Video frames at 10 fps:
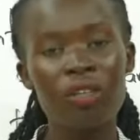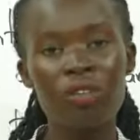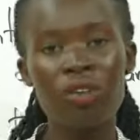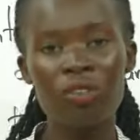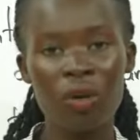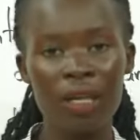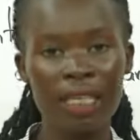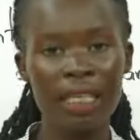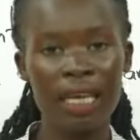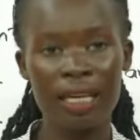Not
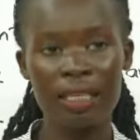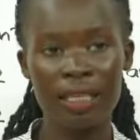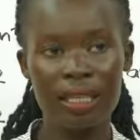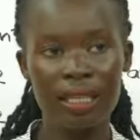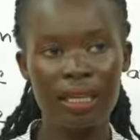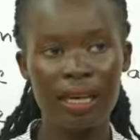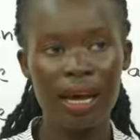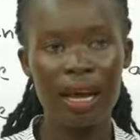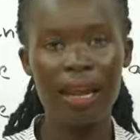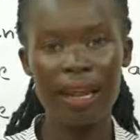only that,
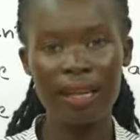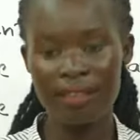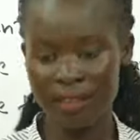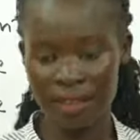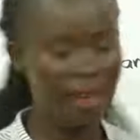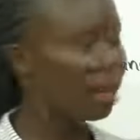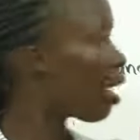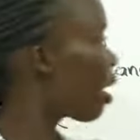let's take